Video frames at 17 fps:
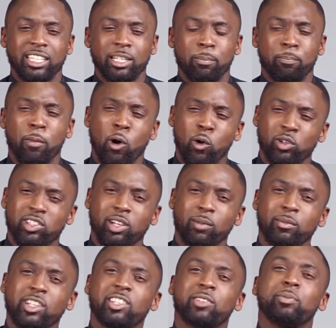you bounce
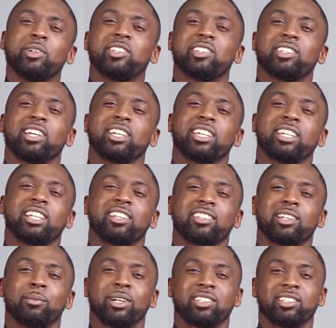up this person again as
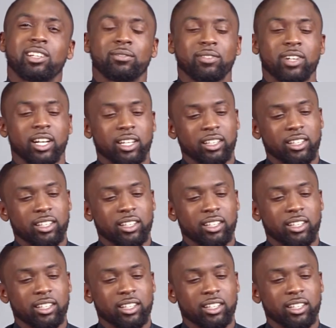a matter of fact